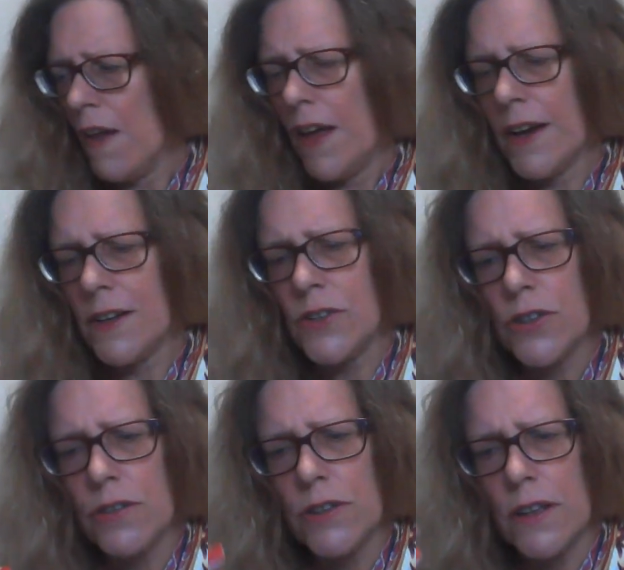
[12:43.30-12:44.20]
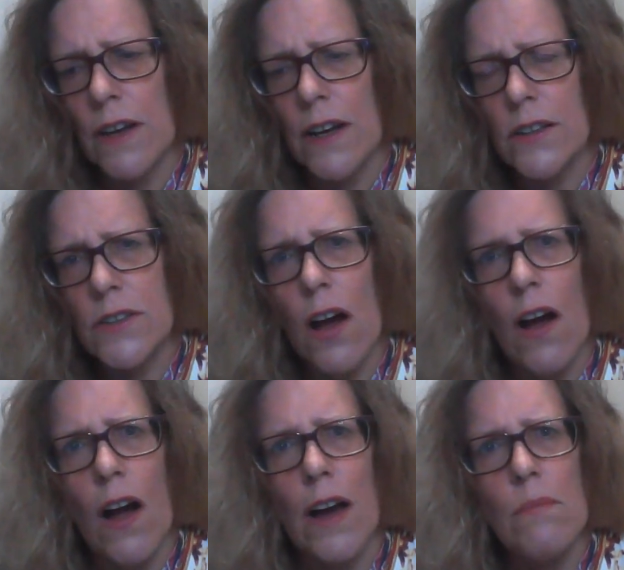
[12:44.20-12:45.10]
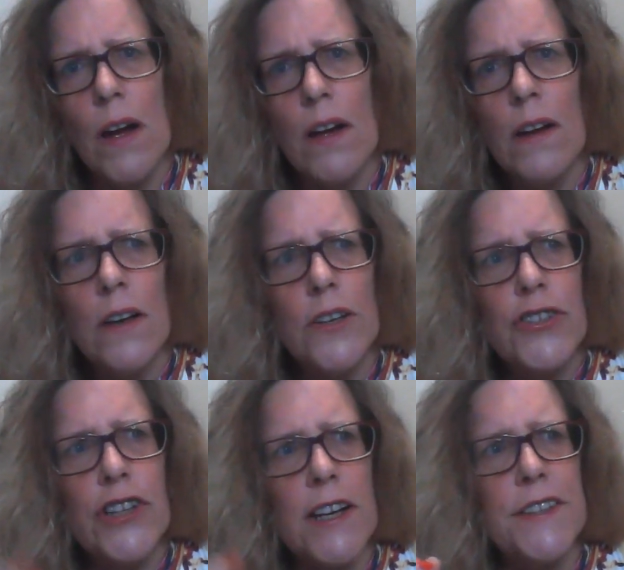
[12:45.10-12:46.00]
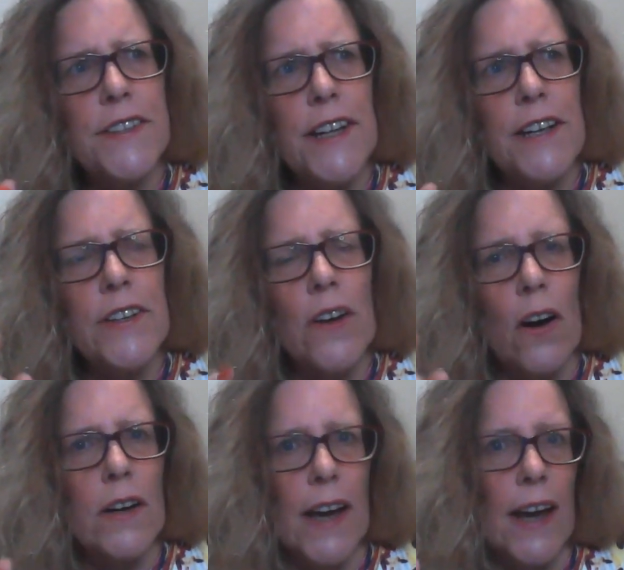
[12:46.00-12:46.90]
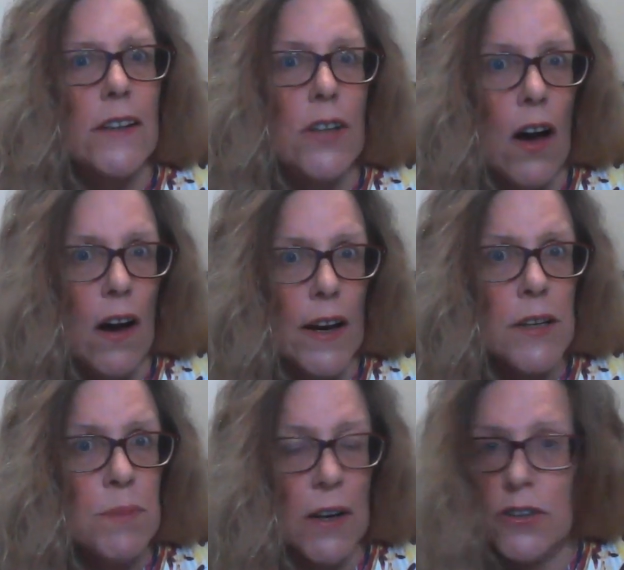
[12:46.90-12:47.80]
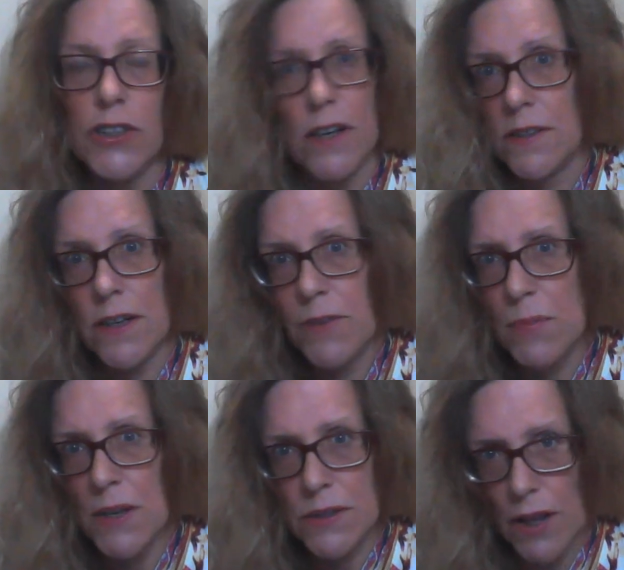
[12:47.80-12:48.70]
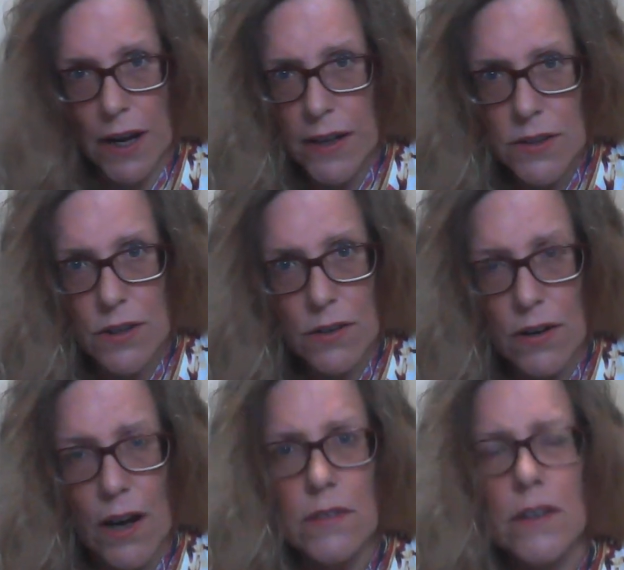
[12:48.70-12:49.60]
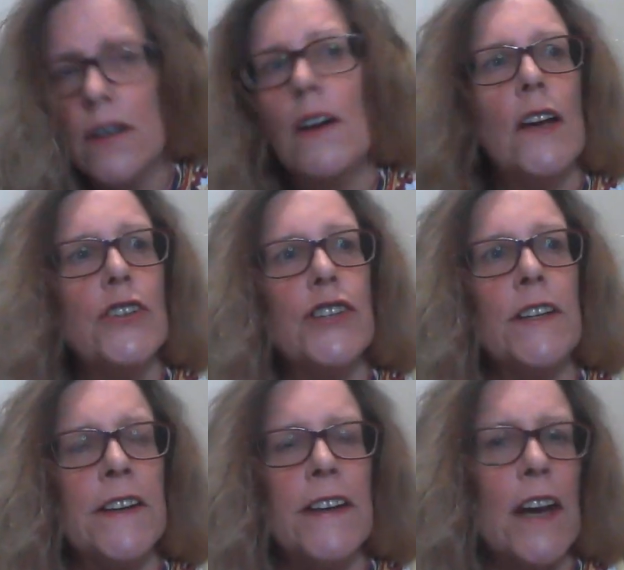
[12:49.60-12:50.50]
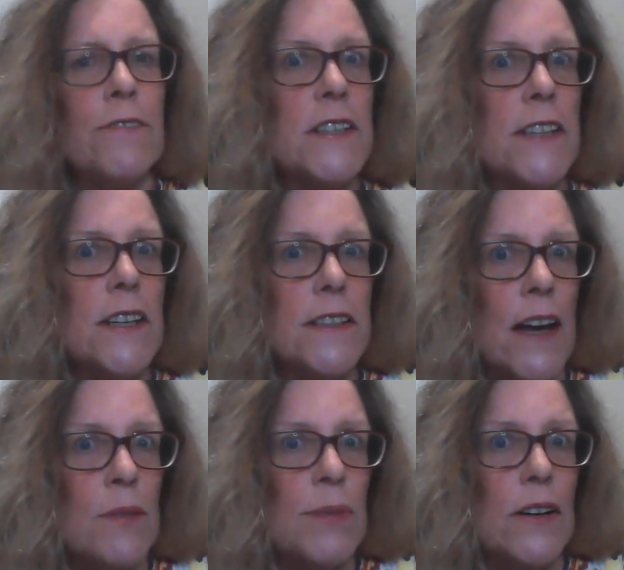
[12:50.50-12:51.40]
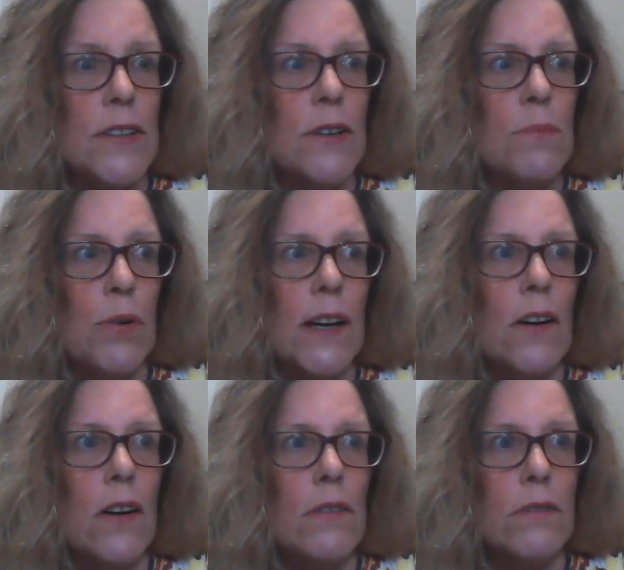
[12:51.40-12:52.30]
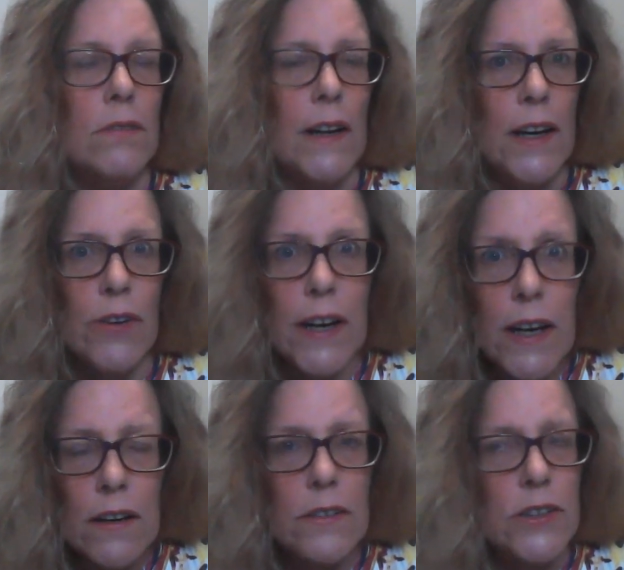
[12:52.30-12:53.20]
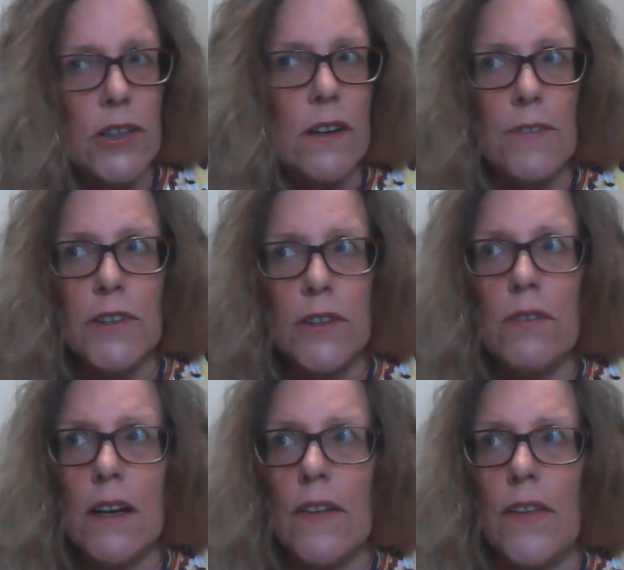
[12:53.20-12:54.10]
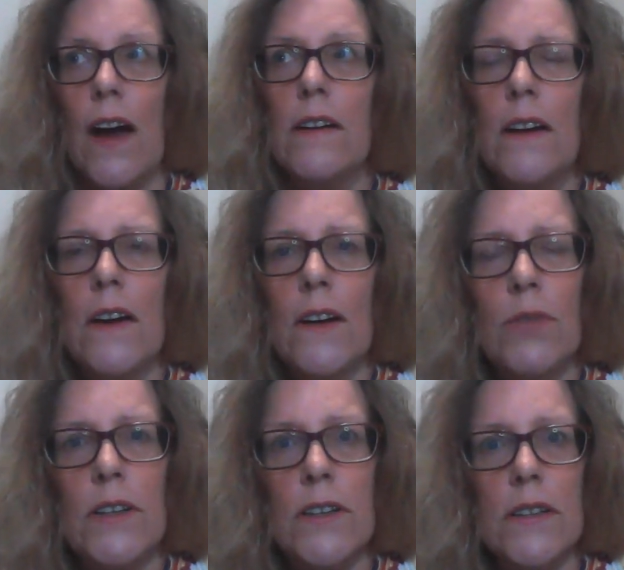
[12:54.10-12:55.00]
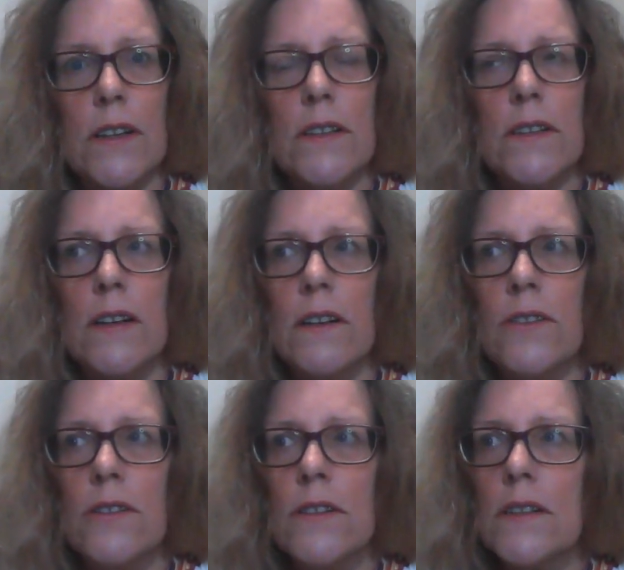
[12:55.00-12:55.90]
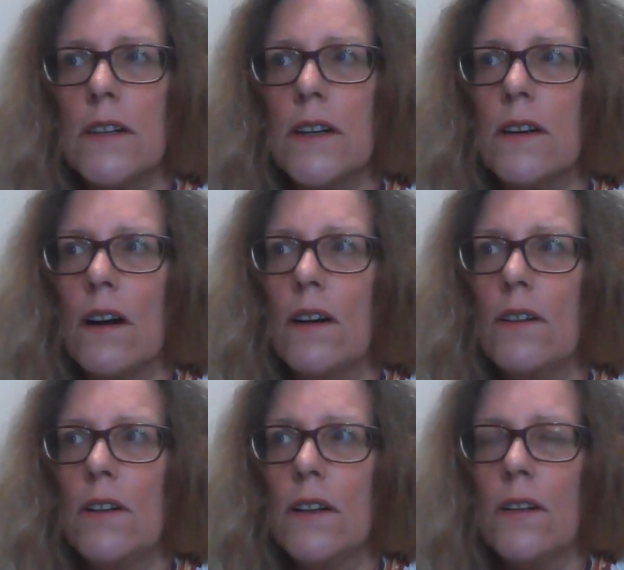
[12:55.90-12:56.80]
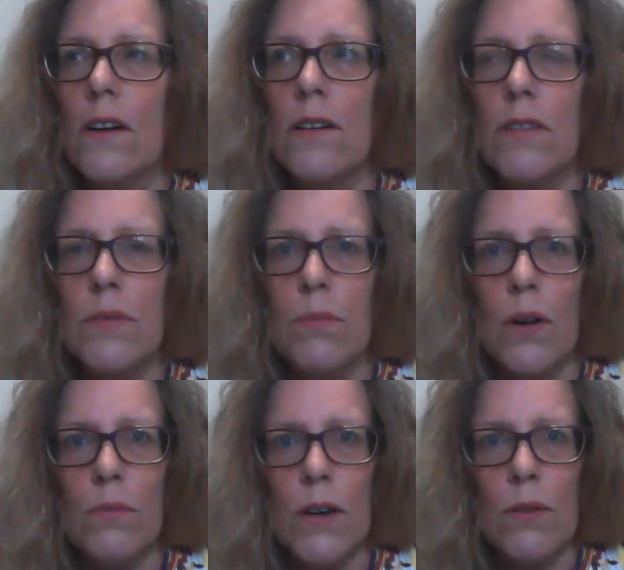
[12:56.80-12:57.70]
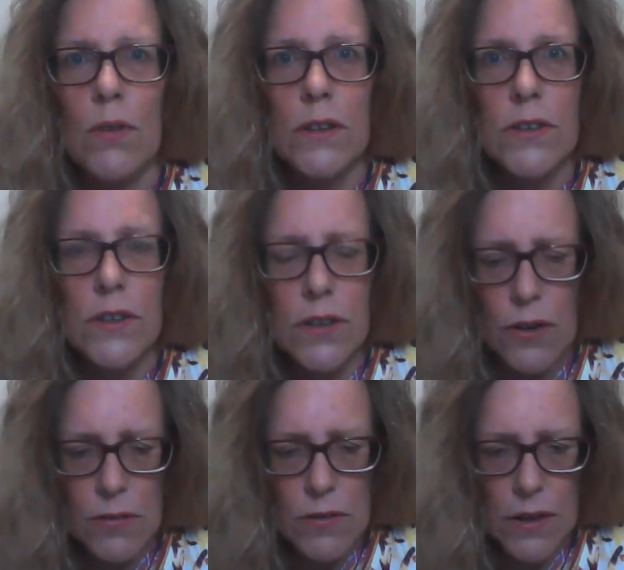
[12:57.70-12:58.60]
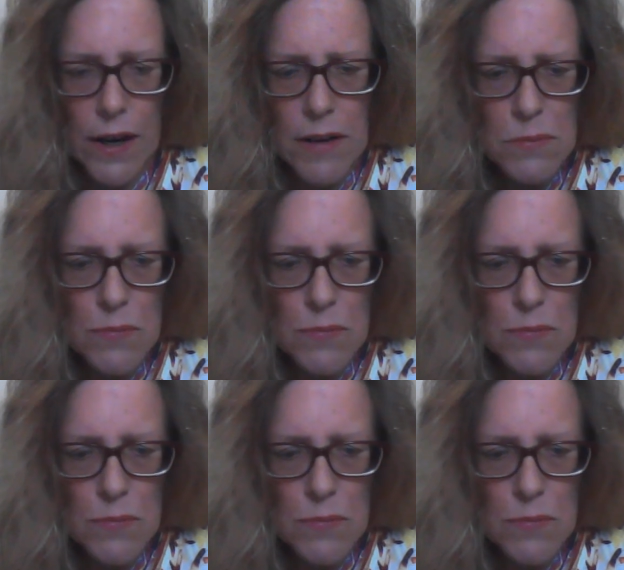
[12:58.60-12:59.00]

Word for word: And during that time, she did not get tired because she doesn't have the muscle aches, right? She didn't have to sit down because her body got weary. She didn't have to do any of that. We just continuously go along with what we want to do, okay?